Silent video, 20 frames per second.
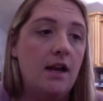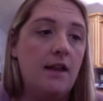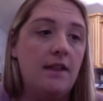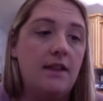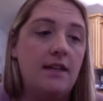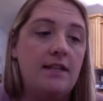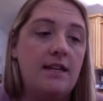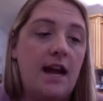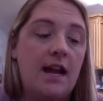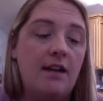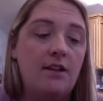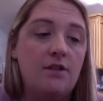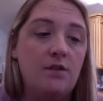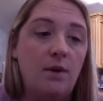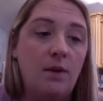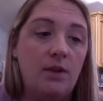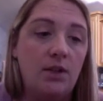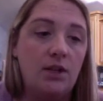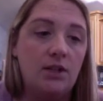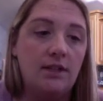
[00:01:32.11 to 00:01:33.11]
The
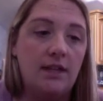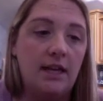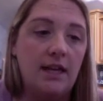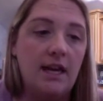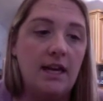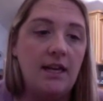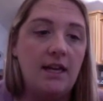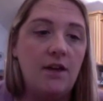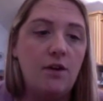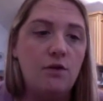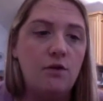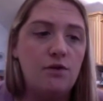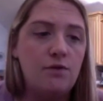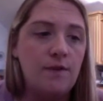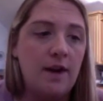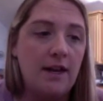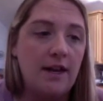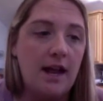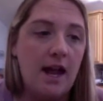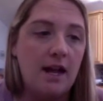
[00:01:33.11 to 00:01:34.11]
dinosaur looked like a huge
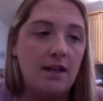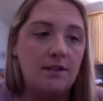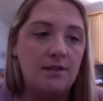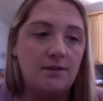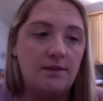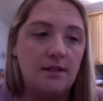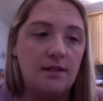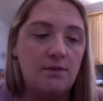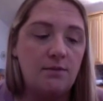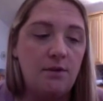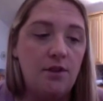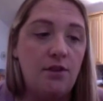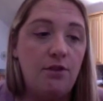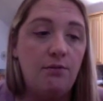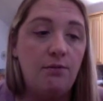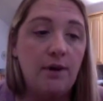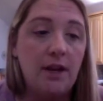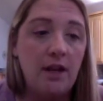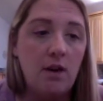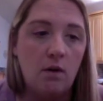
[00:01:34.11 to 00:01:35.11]
rhinoceros with
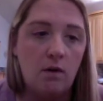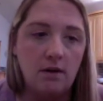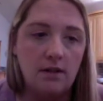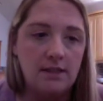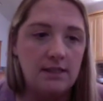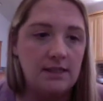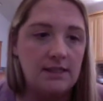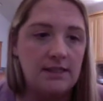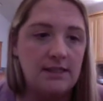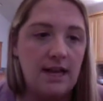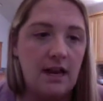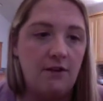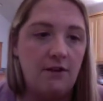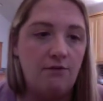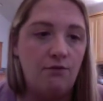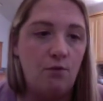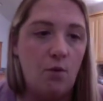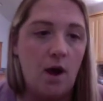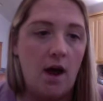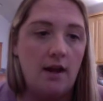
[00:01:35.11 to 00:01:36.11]
3 horns instead
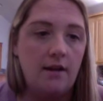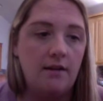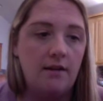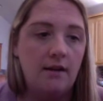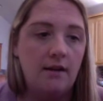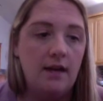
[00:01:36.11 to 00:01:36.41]
of 1.